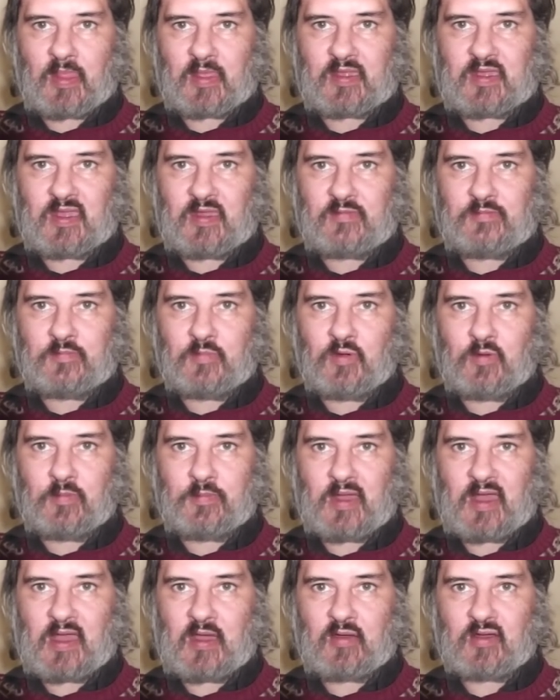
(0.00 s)
gave more
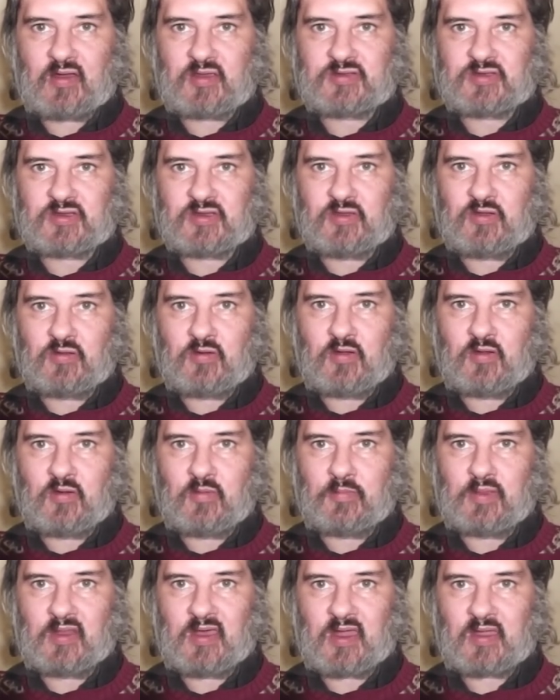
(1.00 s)
power to
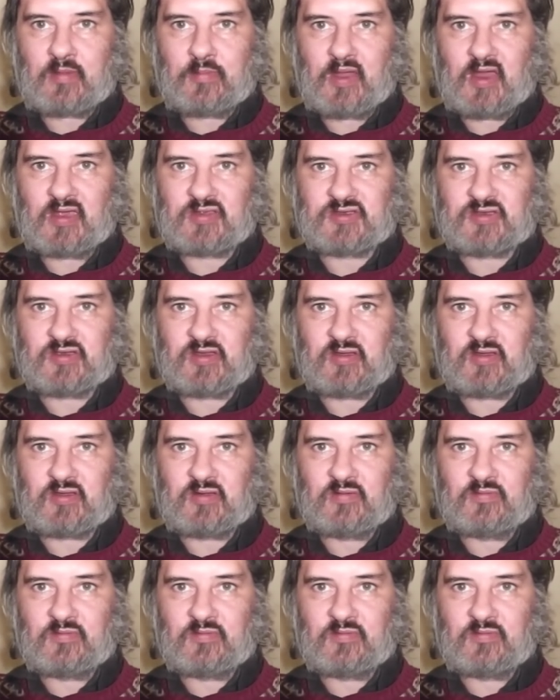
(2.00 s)
your black magic.